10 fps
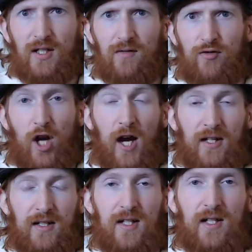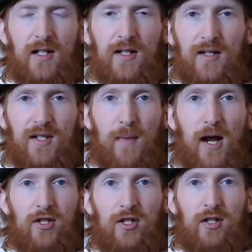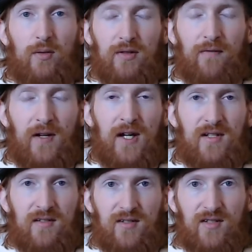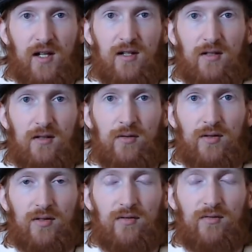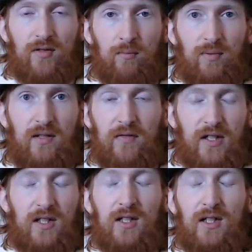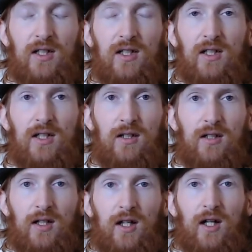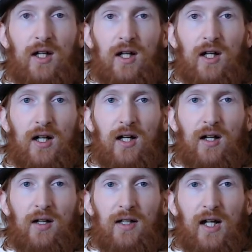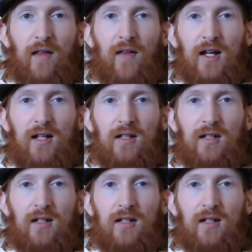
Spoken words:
giant smashing you in the face and sending you into oblivion. Yeah,